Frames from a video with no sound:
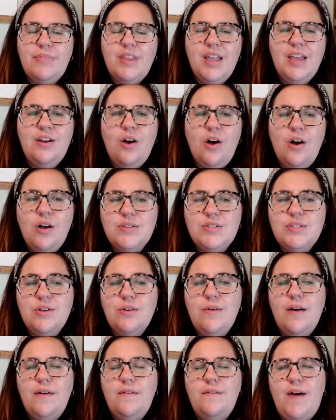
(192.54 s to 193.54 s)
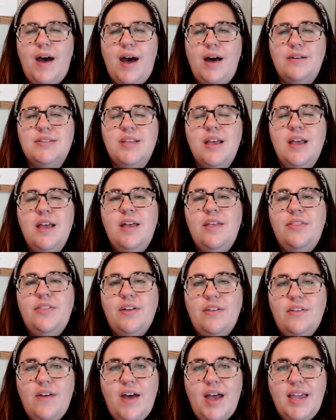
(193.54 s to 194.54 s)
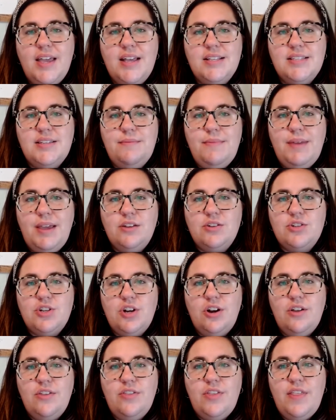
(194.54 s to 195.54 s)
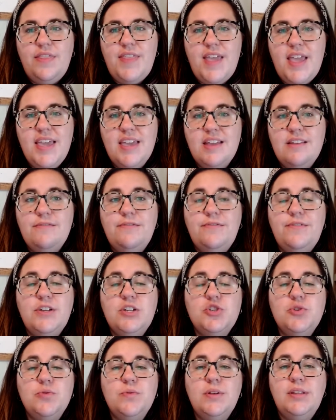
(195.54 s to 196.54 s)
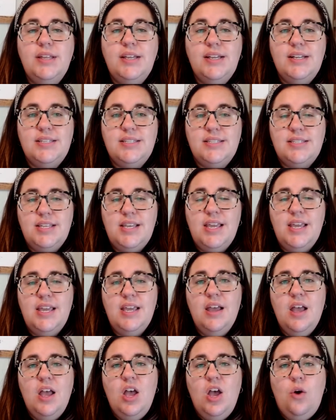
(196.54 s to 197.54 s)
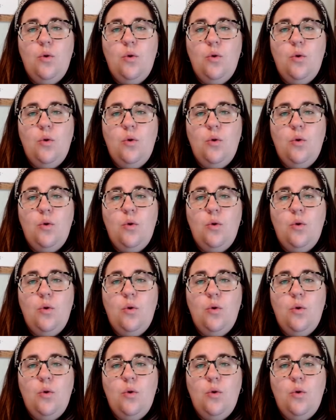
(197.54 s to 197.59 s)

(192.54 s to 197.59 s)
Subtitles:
It also allows the client to make sure that they can visually see